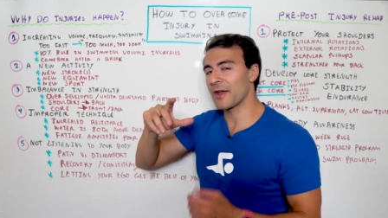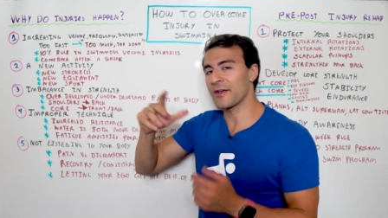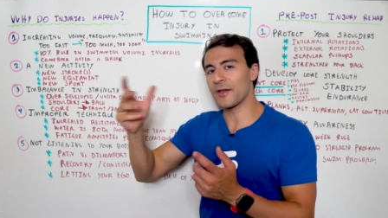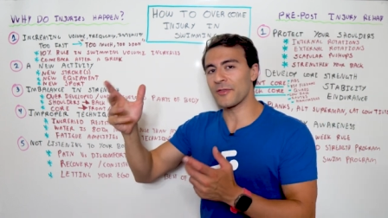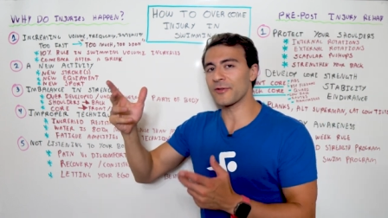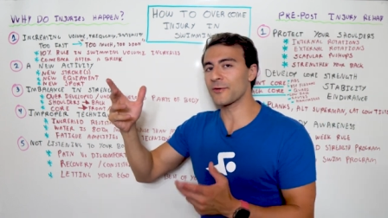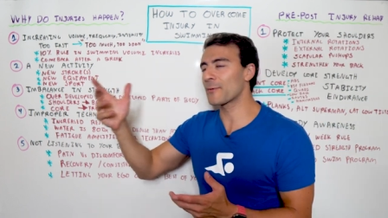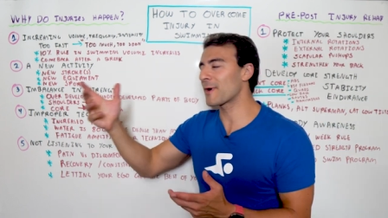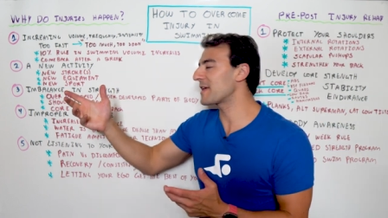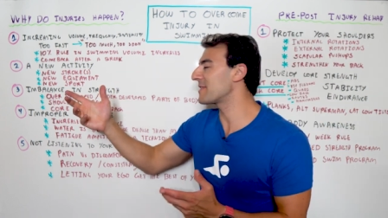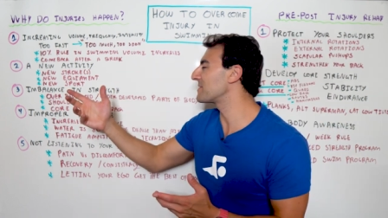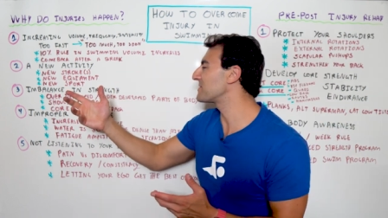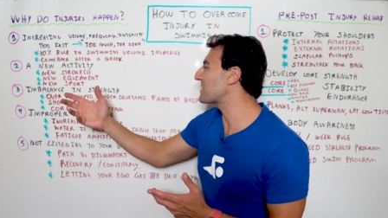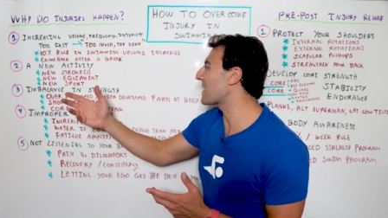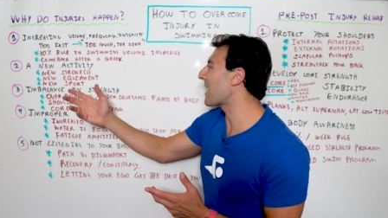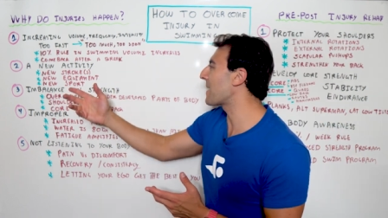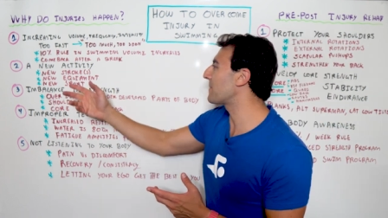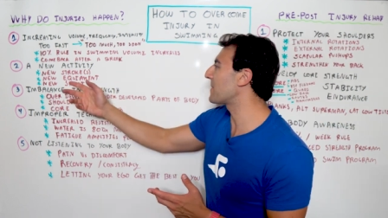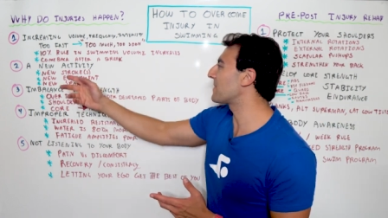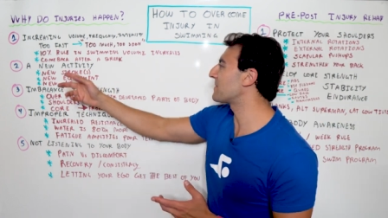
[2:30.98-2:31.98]
Another way this
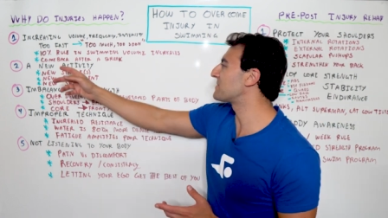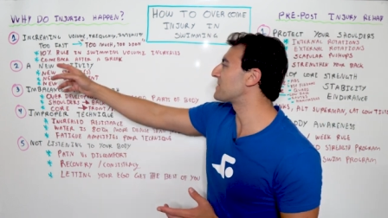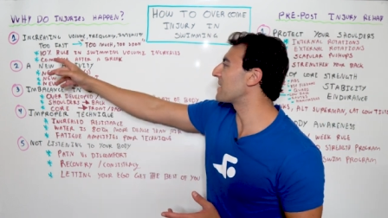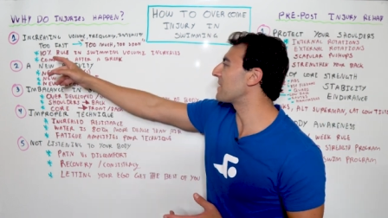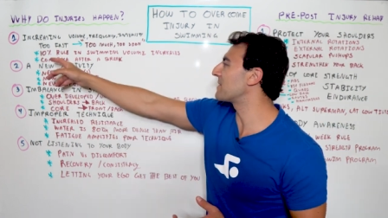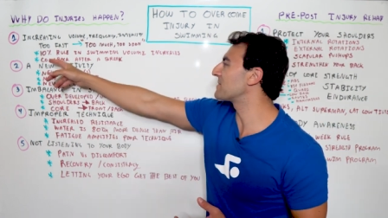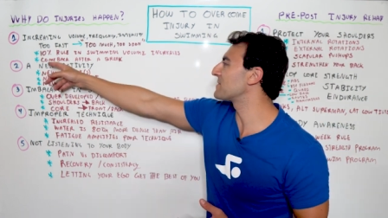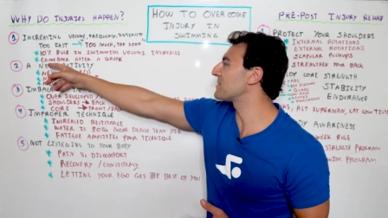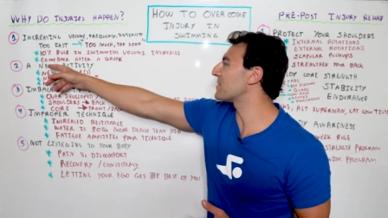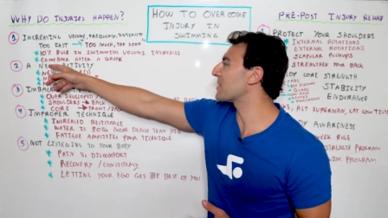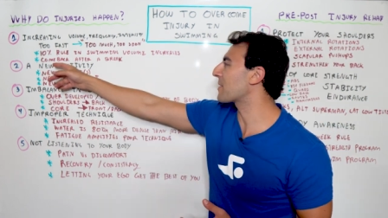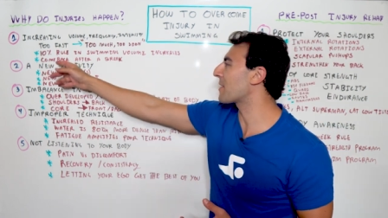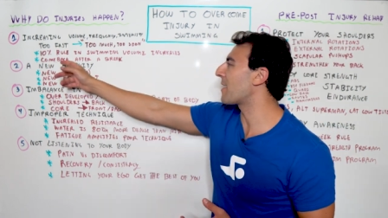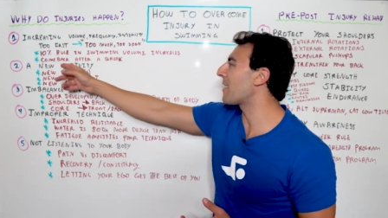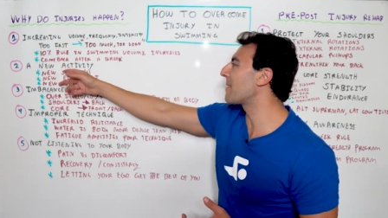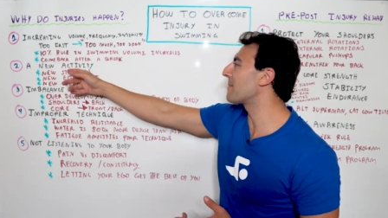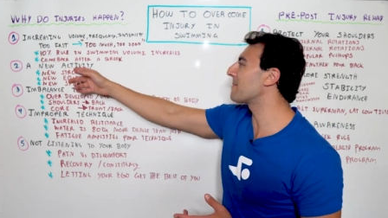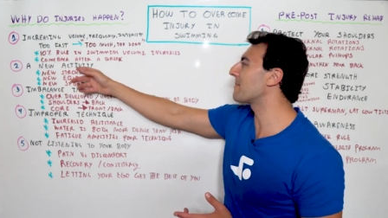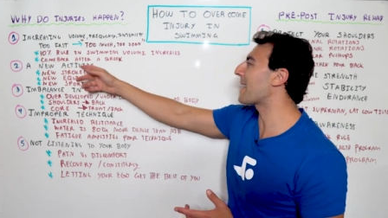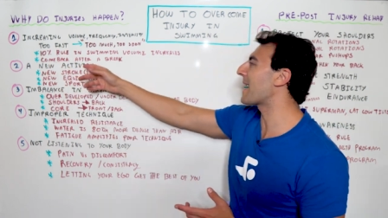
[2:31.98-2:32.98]
happens is the
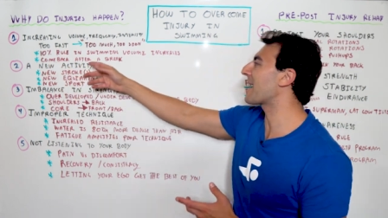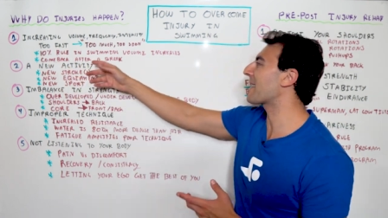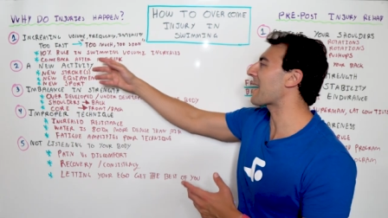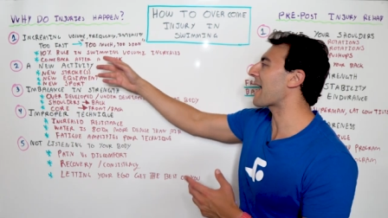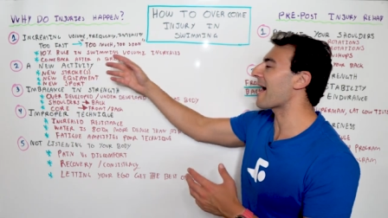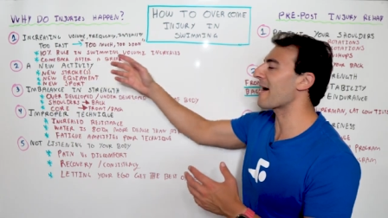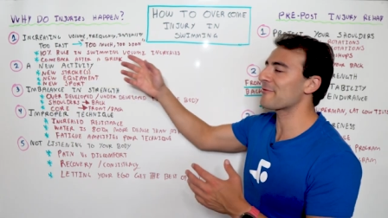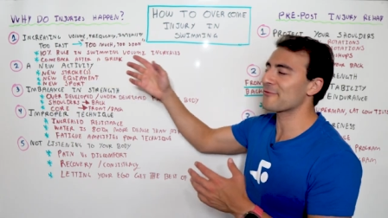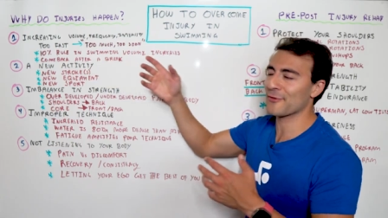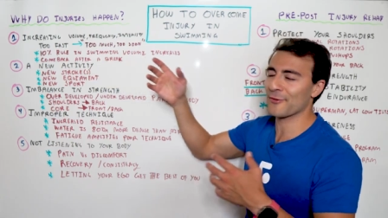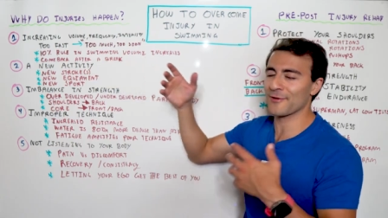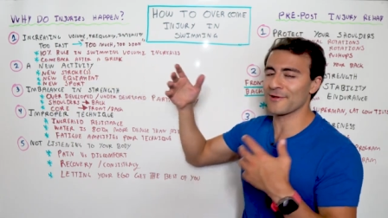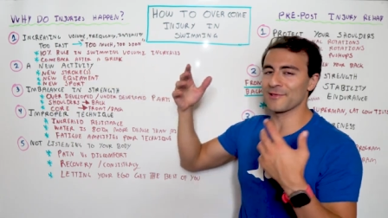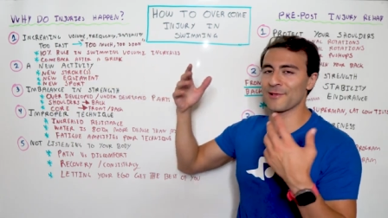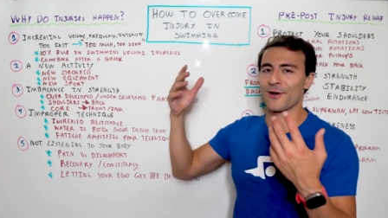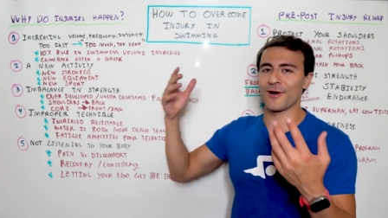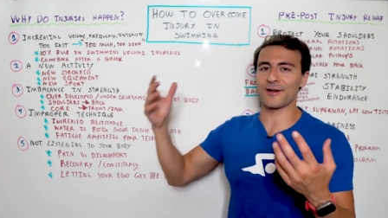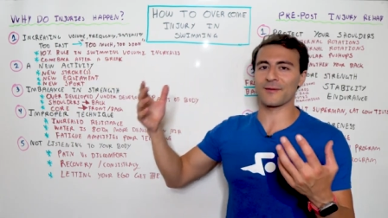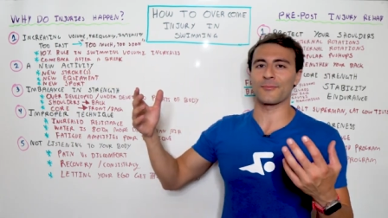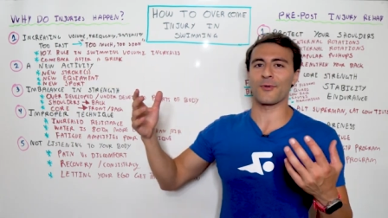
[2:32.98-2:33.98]
comeback after a
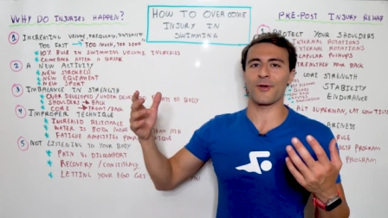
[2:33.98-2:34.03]
long